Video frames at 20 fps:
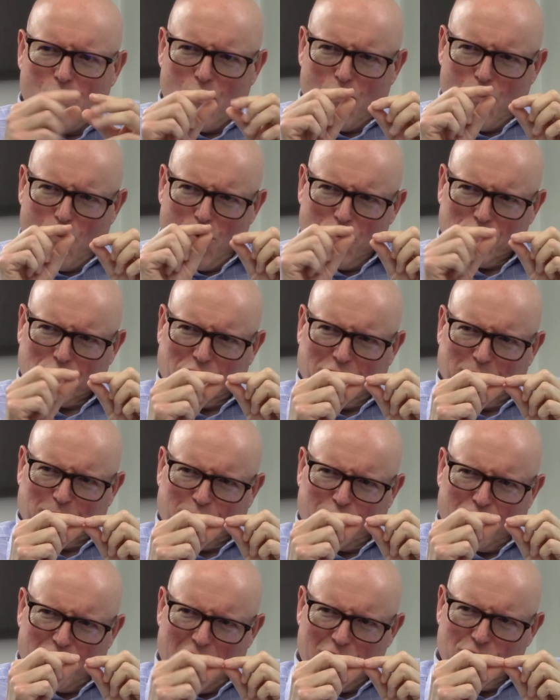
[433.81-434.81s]
what's the
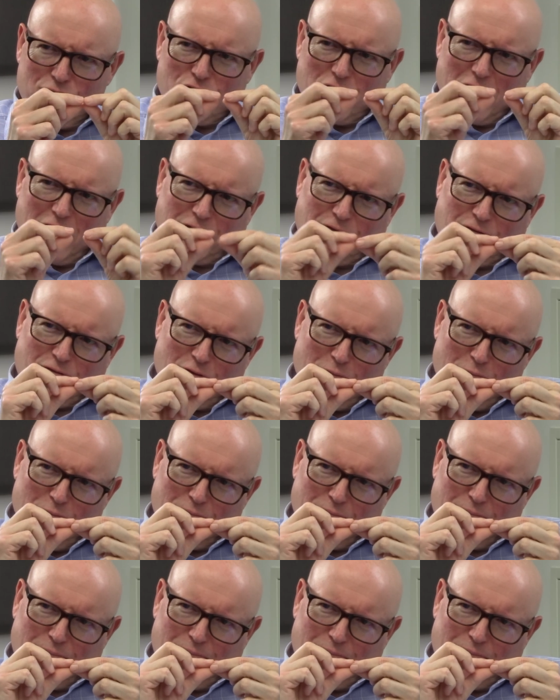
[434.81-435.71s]
process from